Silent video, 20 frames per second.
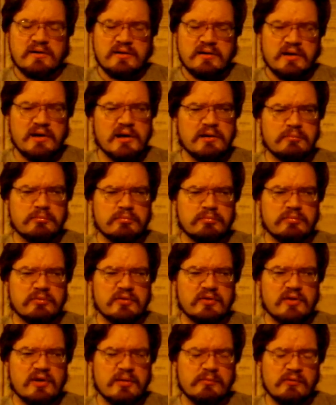And
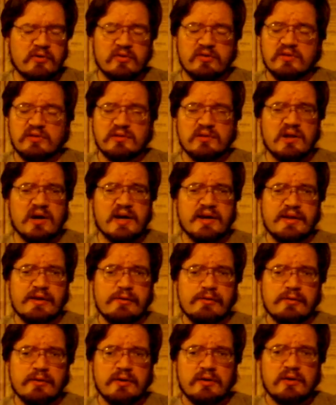I'm not going to lie to you.
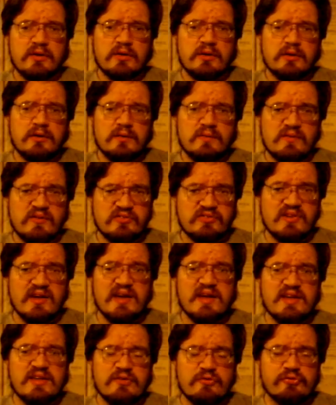The day
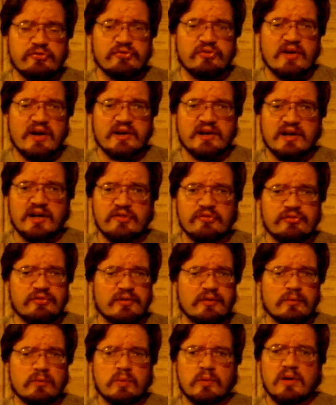you start asking
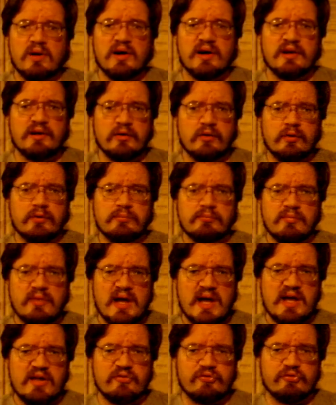why en
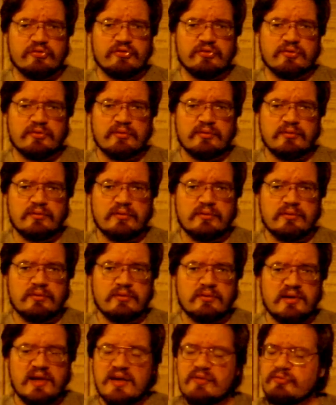masse,
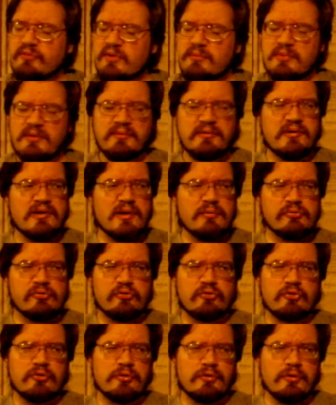everybody becomes a
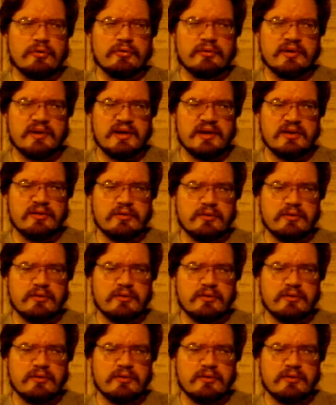two-year-old kid.